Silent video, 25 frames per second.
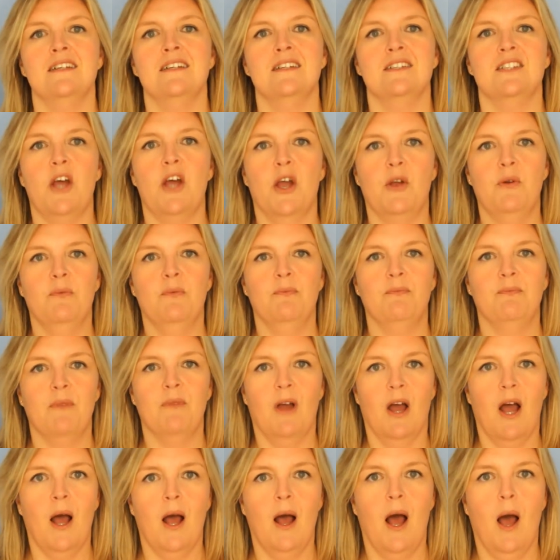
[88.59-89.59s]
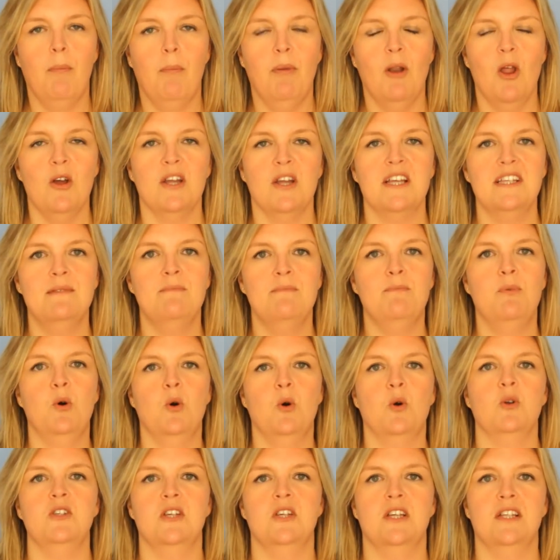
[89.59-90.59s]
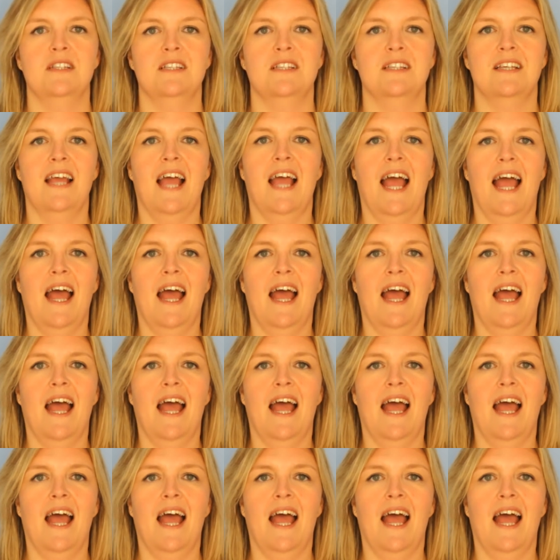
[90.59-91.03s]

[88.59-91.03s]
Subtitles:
So, a blog is important.